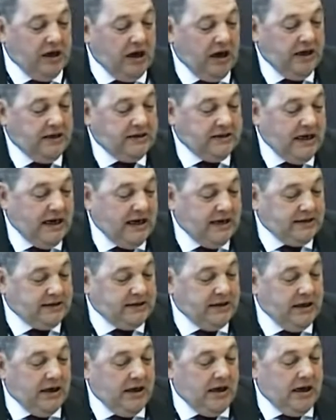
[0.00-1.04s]
high
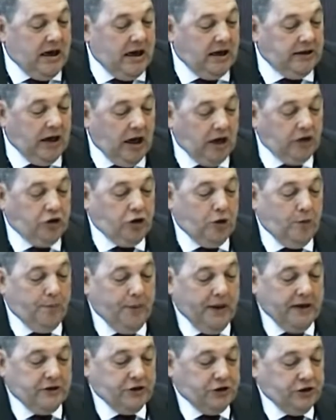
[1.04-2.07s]
tax and
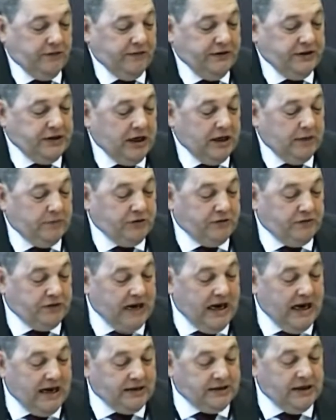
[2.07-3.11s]
uncompetitive in terms of
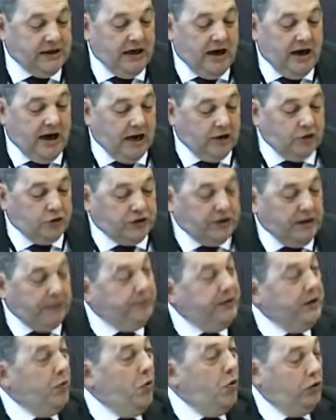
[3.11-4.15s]
tax, and you
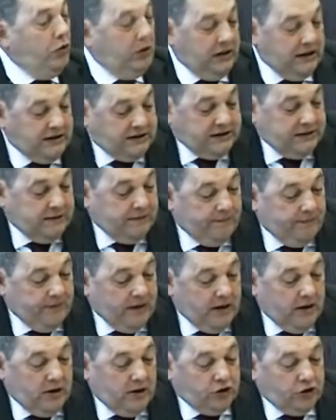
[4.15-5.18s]
simply won't listen.
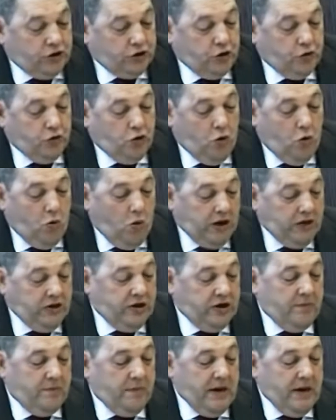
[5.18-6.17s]
So no wonder